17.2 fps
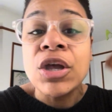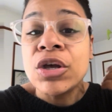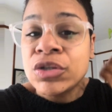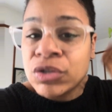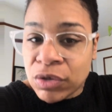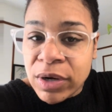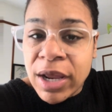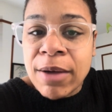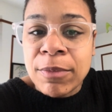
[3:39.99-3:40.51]

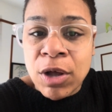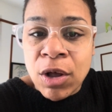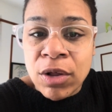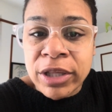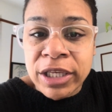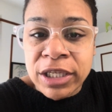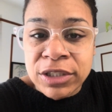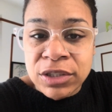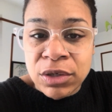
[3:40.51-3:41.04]
So now I'm
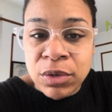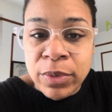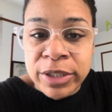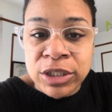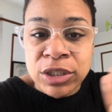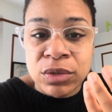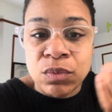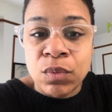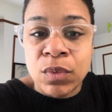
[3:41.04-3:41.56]
calling into
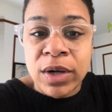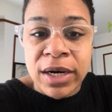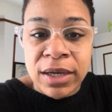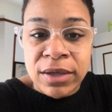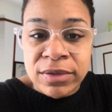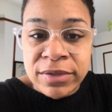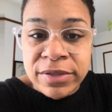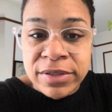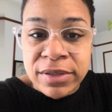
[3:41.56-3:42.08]
question what
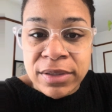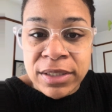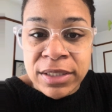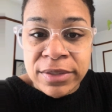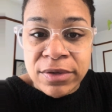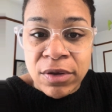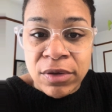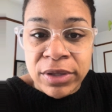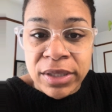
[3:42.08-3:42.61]
else is
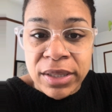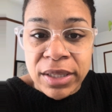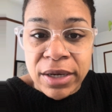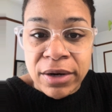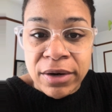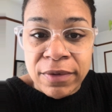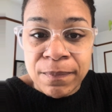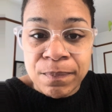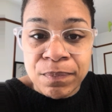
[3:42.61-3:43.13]
all in there.